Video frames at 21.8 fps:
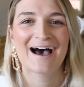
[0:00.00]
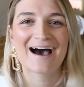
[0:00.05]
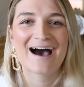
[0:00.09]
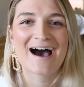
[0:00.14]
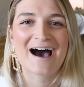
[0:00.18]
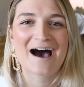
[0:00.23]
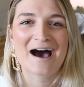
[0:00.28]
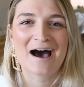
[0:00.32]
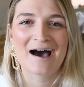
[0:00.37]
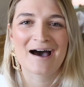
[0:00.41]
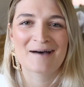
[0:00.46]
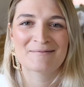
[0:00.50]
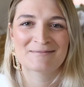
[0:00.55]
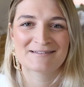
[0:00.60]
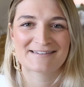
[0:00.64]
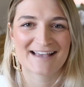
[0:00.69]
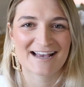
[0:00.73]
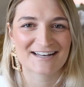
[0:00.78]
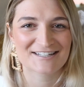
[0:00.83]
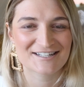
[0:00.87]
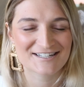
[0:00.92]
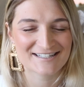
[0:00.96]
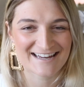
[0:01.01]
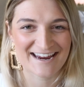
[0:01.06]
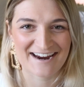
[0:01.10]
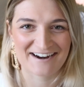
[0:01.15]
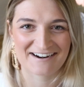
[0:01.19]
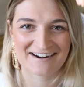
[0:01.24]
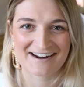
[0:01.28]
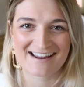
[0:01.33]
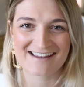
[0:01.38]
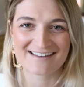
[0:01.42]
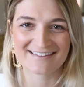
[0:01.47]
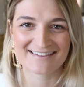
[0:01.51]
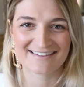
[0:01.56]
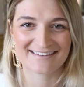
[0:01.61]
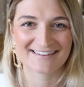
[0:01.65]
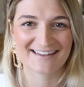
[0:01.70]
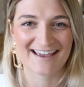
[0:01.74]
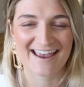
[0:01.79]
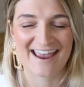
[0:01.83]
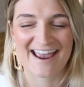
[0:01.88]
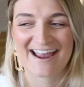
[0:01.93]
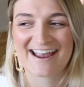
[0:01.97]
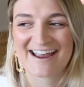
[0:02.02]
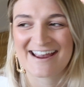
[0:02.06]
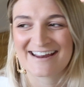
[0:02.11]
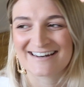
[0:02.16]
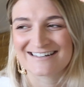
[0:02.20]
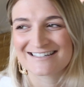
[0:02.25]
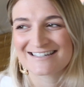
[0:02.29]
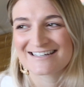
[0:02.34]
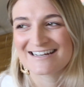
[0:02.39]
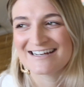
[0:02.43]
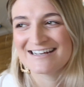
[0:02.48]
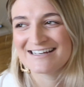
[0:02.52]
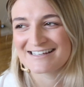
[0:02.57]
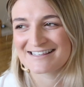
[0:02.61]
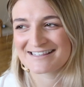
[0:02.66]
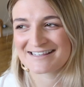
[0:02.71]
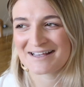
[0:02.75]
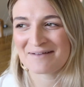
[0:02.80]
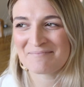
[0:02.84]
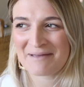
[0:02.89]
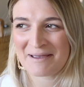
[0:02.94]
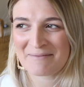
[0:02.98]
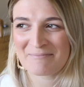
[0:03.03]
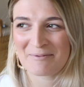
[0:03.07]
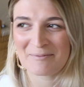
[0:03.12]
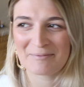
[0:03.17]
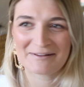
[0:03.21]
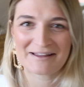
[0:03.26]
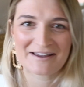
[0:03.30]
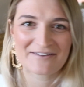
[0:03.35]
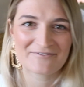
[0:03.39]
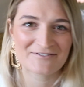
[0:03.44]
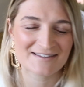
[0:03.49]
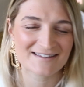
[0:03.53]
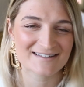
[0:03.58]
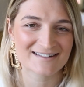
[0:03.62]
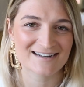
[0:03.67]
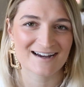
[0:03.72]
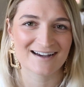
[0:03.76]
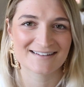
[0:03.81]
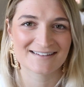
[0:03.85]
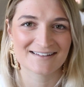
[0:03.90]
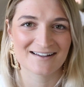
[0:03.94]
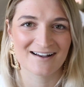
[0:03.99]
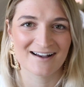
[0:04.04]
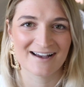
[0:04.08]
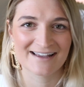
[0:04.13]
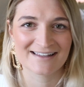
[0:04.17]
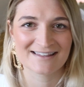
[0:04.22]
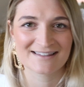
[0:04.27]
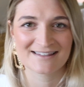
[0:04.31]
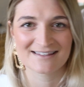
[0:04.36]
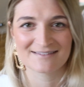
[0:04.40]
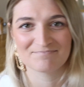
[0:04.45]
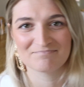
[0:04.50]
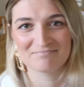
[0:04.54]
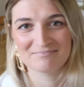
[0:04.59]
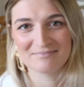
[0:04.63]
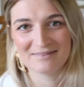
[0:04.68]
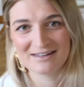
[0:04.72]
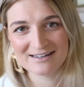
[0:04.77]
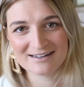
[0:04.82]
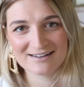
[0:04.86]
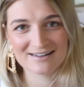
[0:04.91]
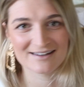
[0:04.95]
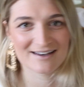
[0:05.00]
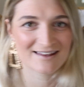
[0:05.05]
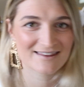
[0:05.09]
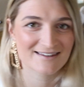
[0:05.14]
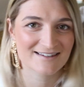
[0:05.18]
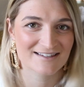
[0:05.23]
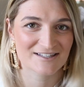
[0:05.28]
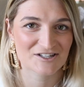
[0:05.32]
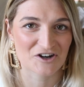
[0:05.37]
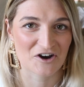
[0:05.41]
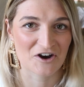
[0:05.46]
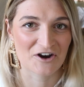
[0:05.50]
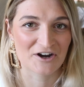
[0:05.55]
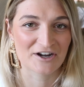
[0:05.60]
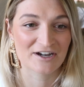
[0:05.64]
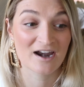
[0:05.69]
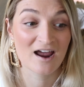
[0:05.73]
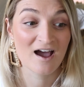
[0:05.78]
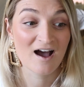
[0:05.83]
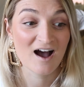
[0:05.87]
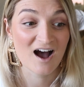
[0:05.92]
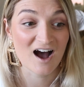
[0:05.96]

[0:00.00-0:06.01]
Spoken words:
I'm a Sagittarius, and some people believe in star signs, the others don't.